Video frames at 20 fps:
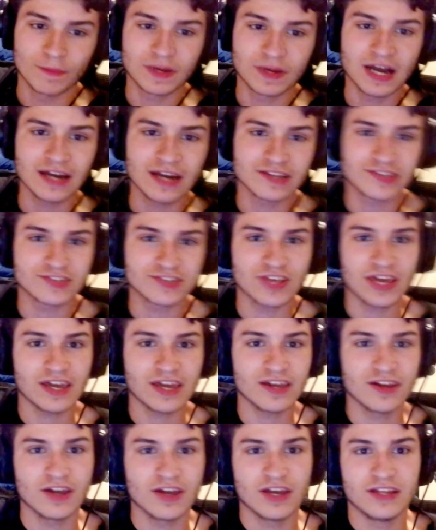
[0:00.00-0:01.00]
Gotta
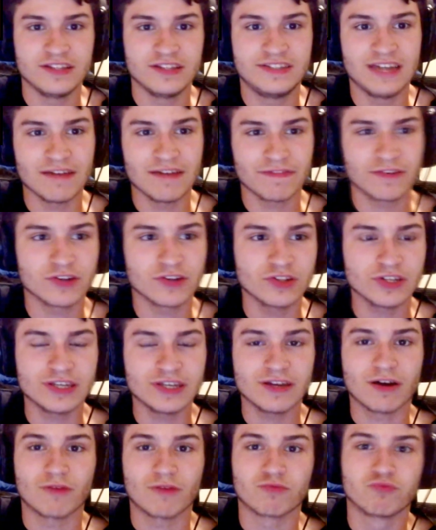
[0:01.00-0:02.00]
say,
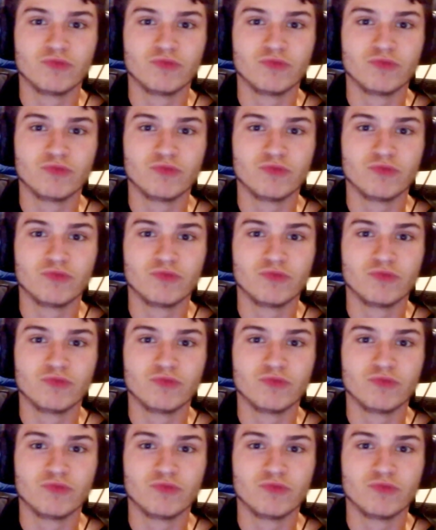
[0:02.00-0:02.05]
definitely